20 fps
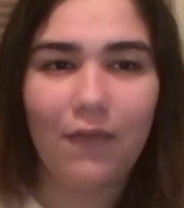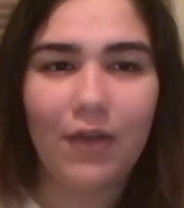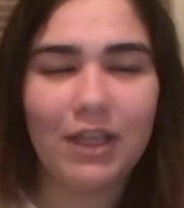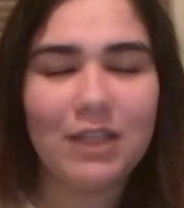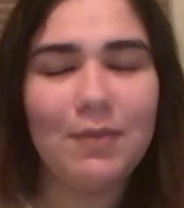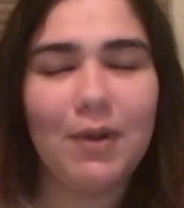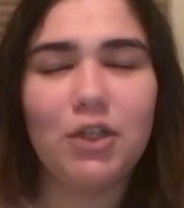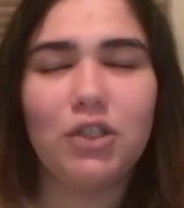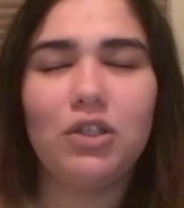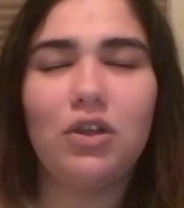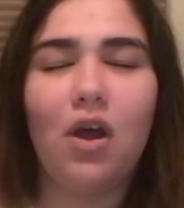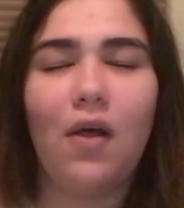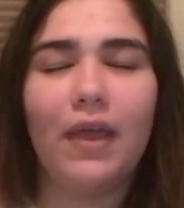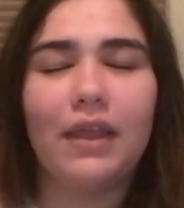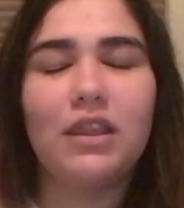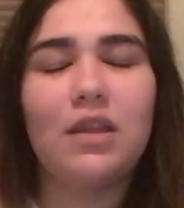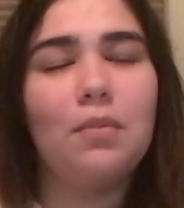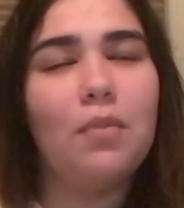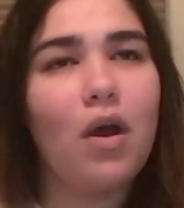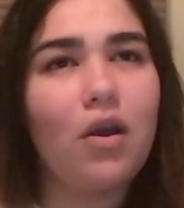especially all
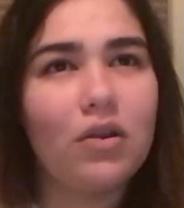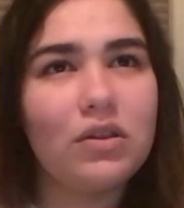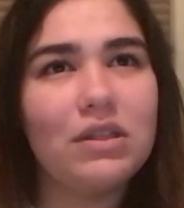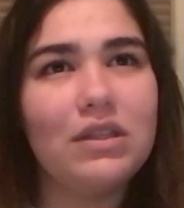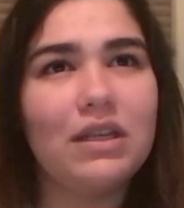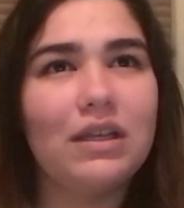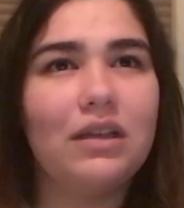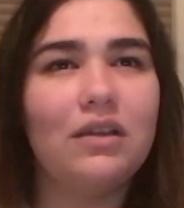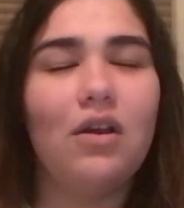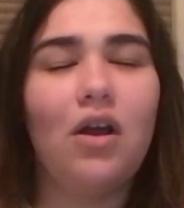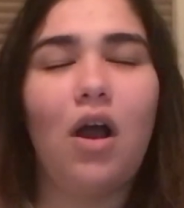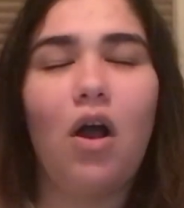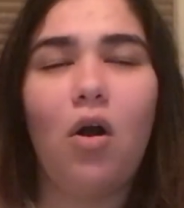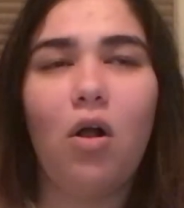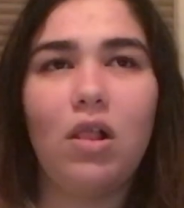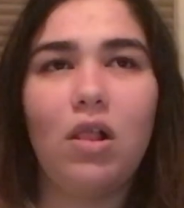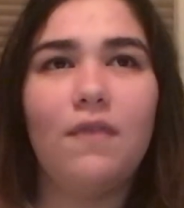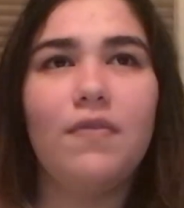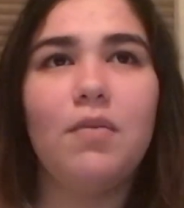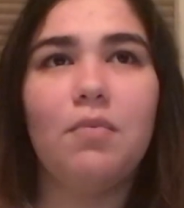like the bottles and like
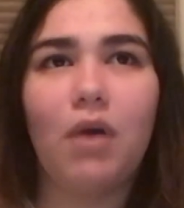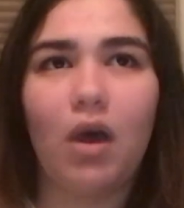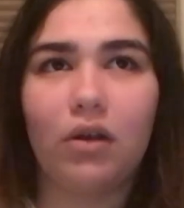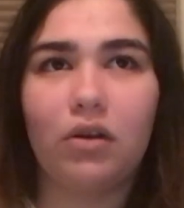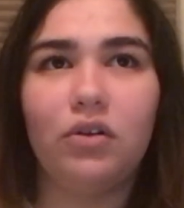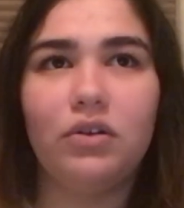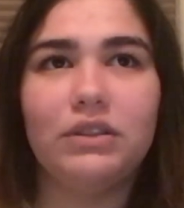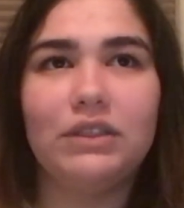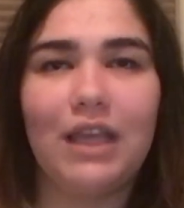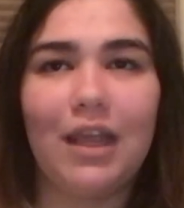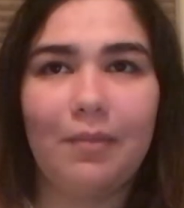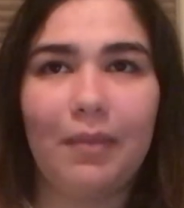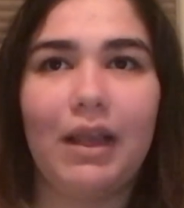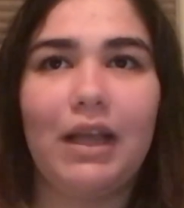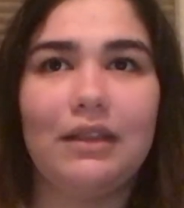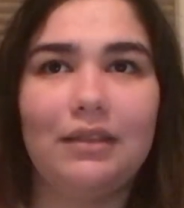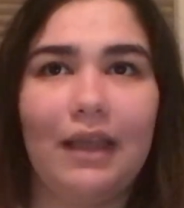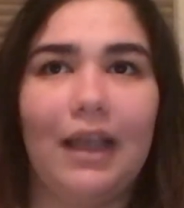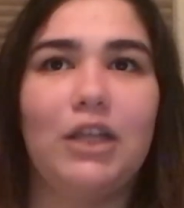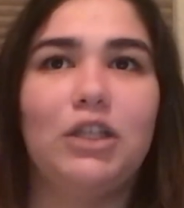all of the bottles in my
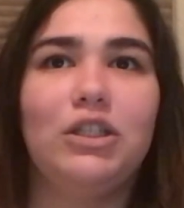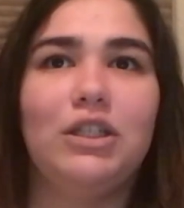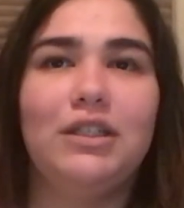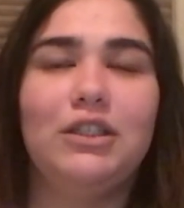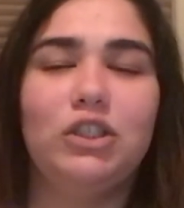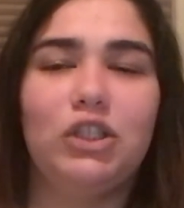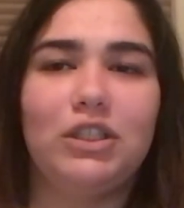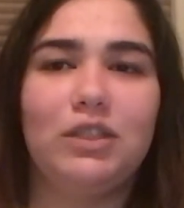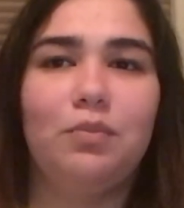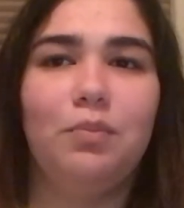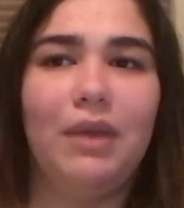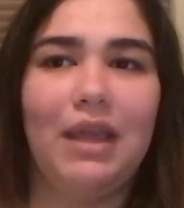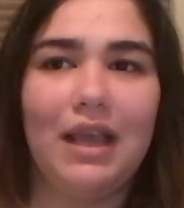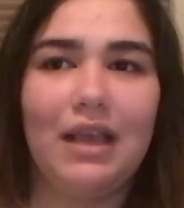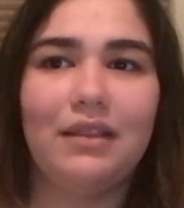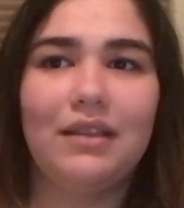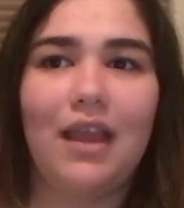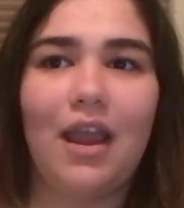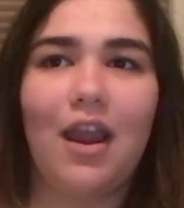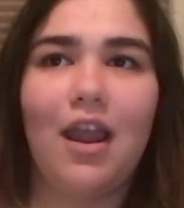collection just
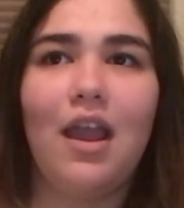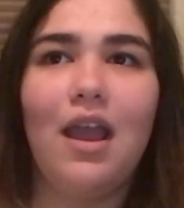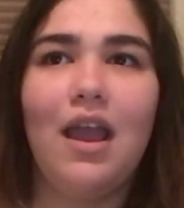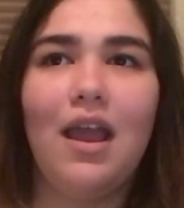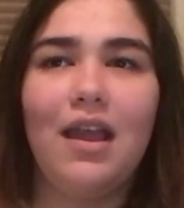being there.